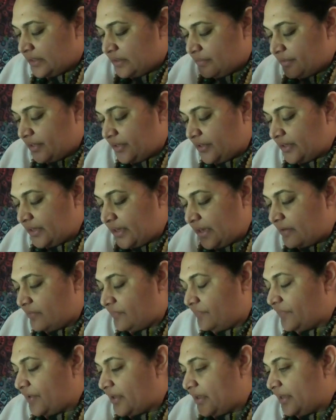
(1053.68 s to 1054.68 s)
I'm going to
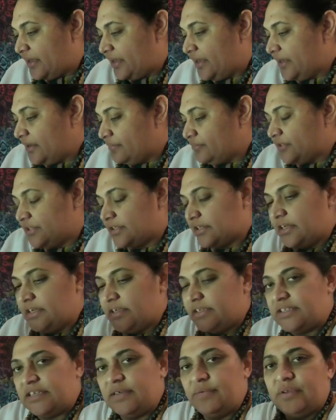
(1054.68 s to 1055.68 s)
clarify. I'm just going
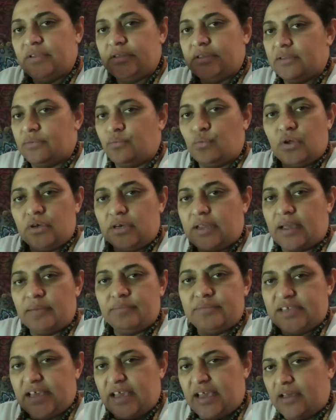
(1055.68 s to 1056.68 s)
to see what
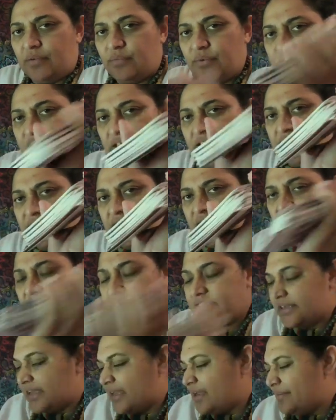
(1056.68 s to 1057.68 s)
comes out with these
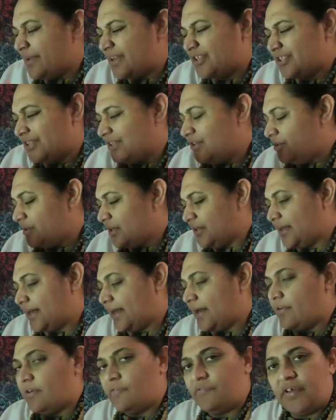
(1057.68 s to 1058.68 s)
cards. Okay, I'm actually not going to
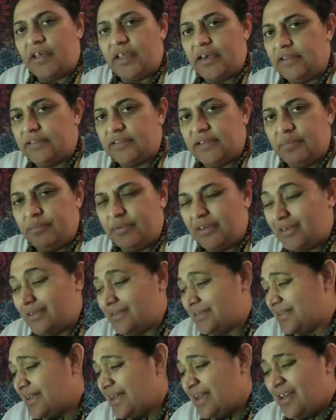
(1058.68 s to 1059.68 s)
clarify anything
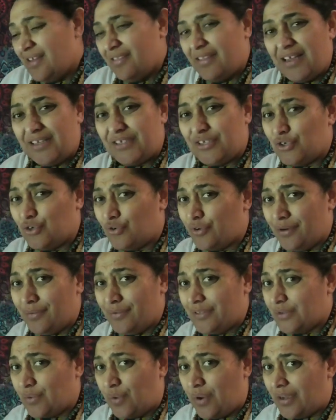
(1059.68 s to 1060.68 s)
because that story
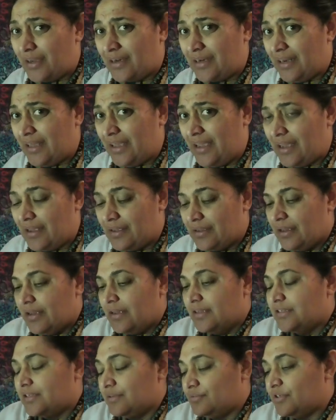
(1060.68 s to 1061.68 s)
was quite clear.
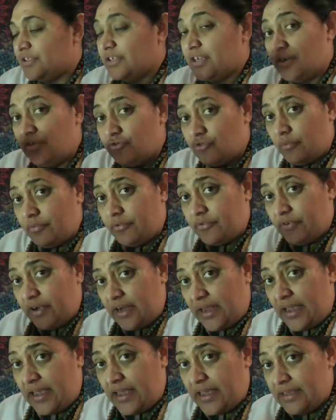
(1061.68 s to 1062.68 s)
So I'm just going to drop 3
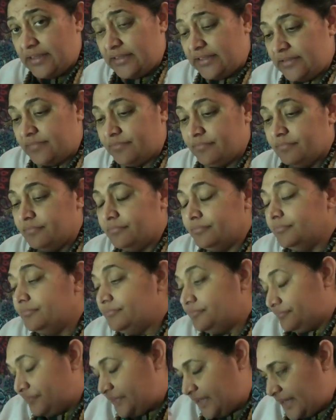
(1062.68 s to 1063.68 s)
cards.
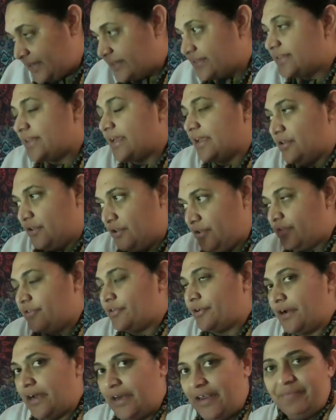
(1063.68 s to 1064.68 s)
Yes, thank you,
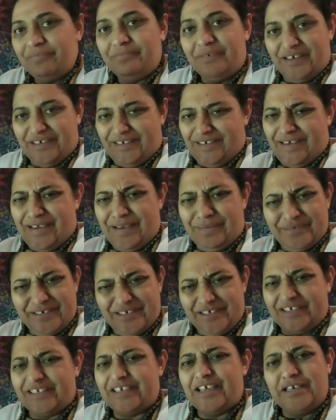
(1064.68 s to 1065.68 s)
3. My team
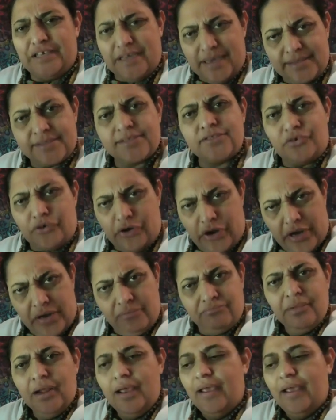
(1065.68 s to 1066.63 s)
just said yes, 3.